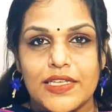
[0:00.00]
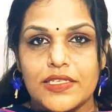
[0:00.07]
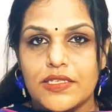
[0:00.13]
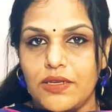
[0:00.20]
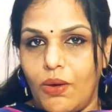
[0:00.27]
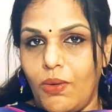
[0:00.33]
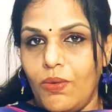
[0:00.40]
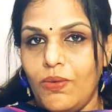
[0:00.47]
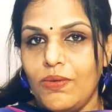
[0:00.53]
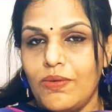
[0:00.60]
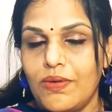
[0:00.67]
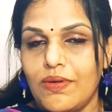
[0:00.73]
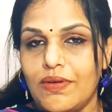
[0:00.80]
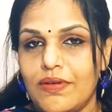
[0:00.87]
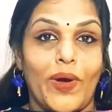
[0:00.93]
So
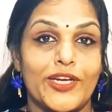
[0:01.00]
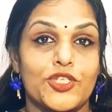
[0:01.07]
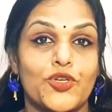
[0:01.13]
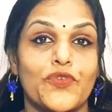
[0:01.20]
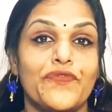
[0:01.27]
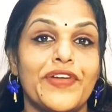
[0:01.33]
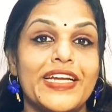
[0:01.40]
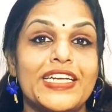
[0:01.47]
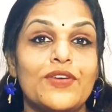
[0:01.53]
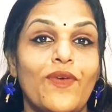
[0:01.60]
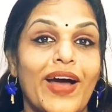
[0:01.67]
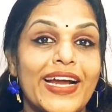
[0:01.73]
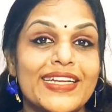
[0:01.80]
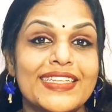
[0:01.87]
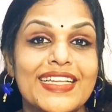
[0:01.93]
why should we
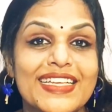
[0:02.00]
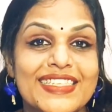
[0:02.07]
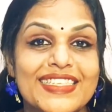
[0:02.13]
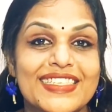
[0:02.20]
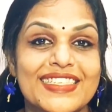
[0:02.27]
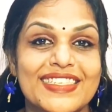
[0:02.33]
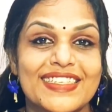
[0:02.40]
divide these?